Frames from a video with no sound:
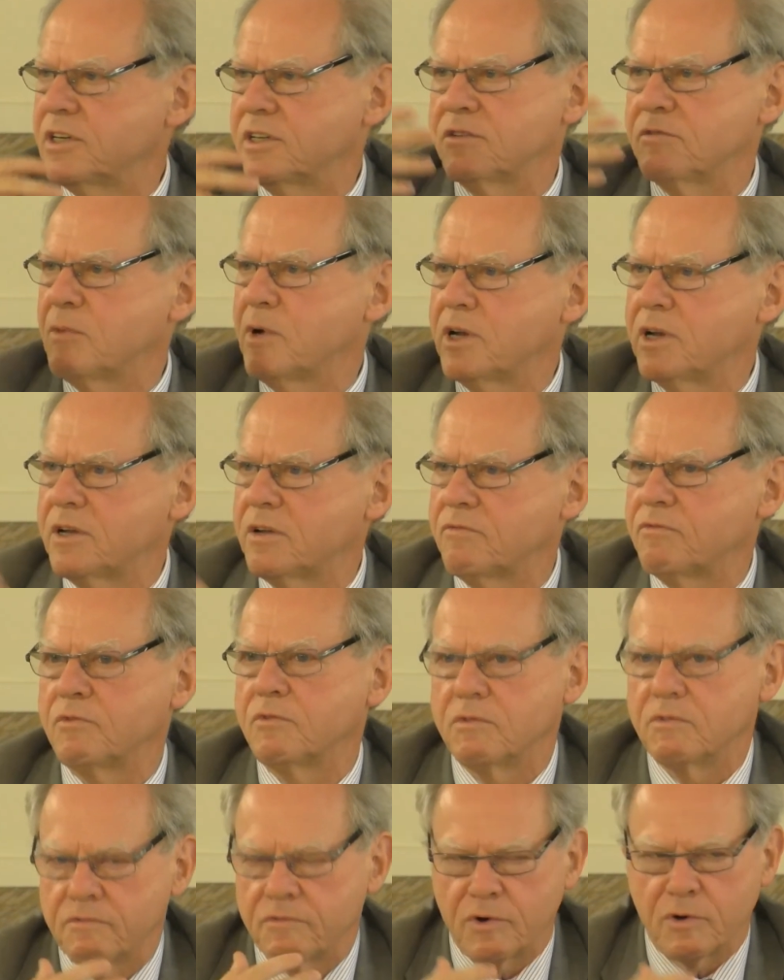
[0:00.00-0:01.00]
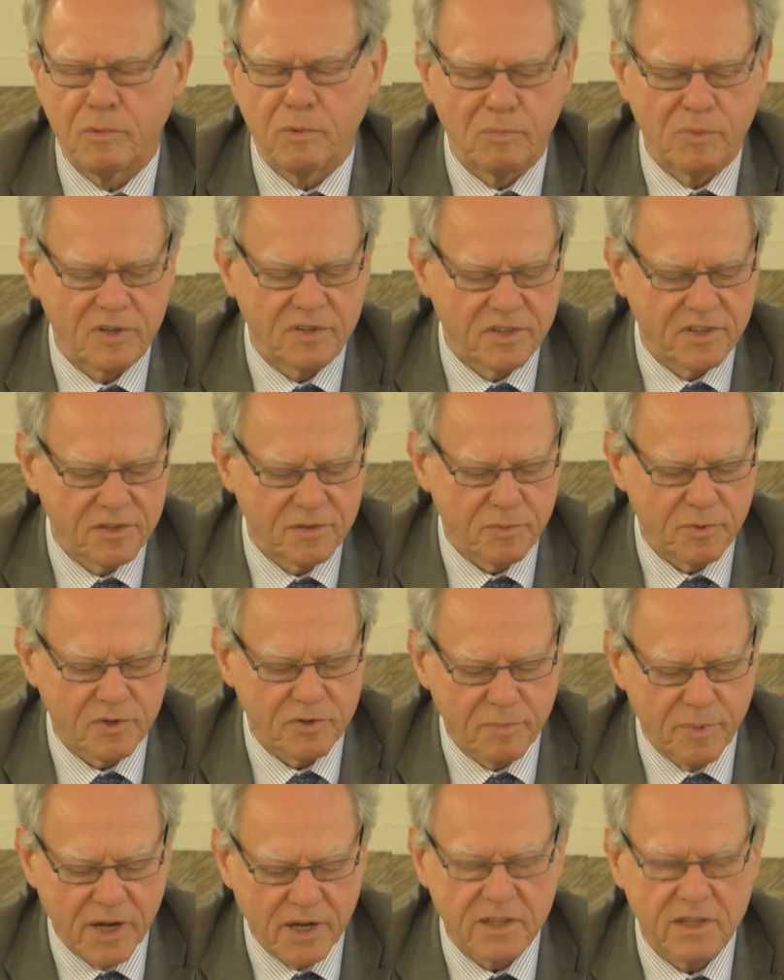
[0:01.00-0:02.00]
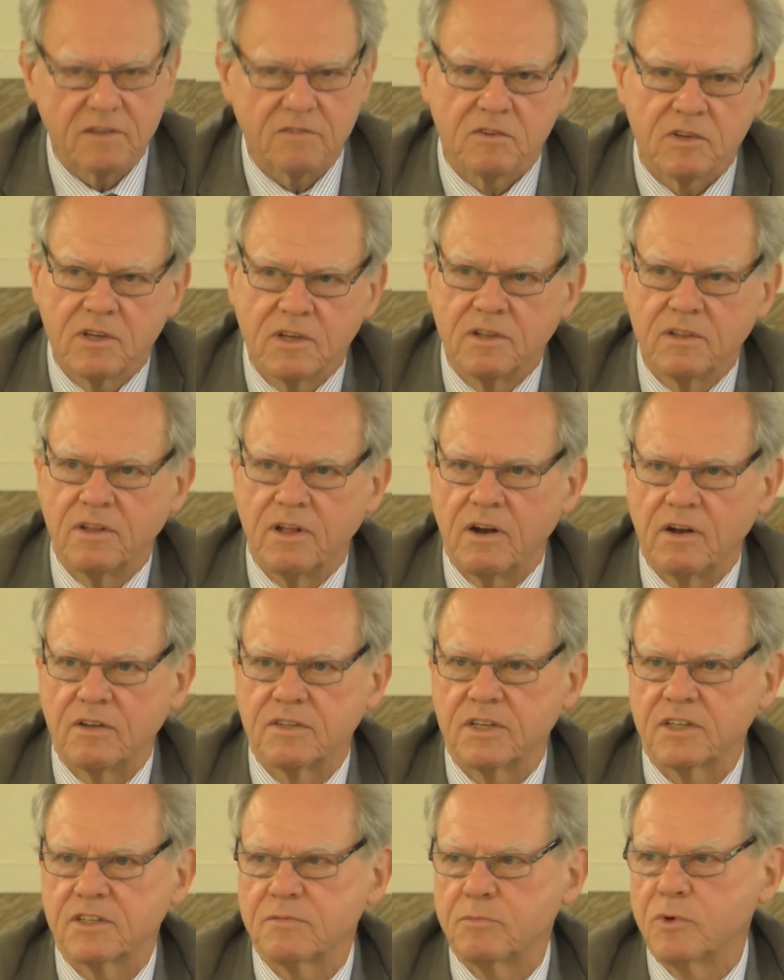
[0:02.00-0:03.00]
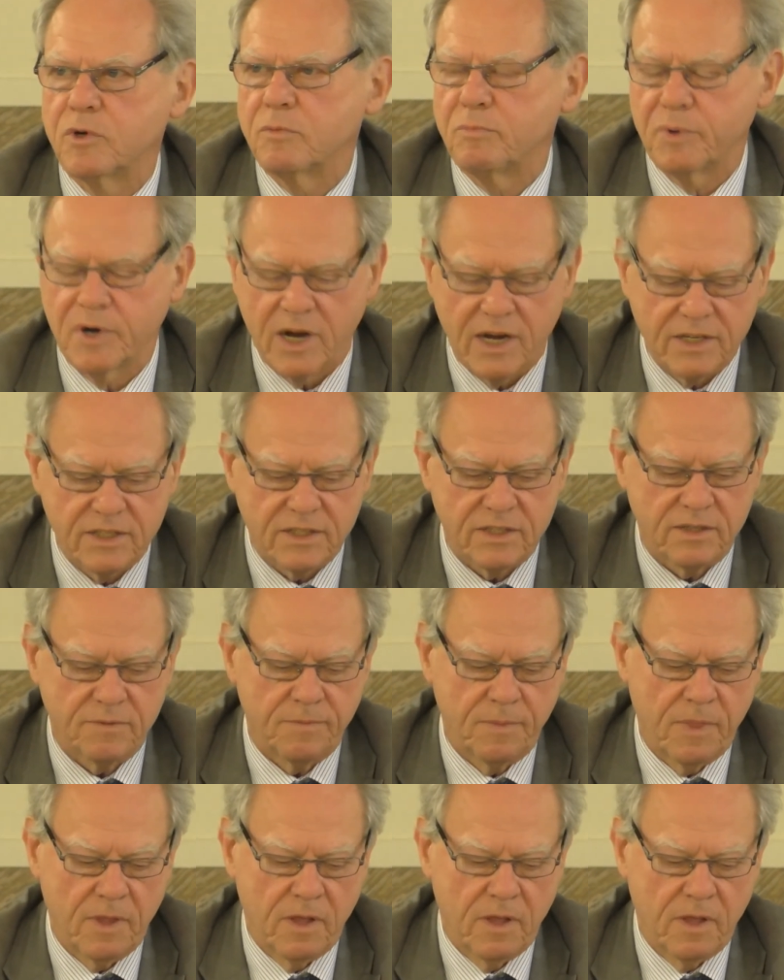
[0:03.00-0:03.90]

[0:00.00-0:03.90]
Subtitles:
it's wonderful from a business perspective. There is a small price.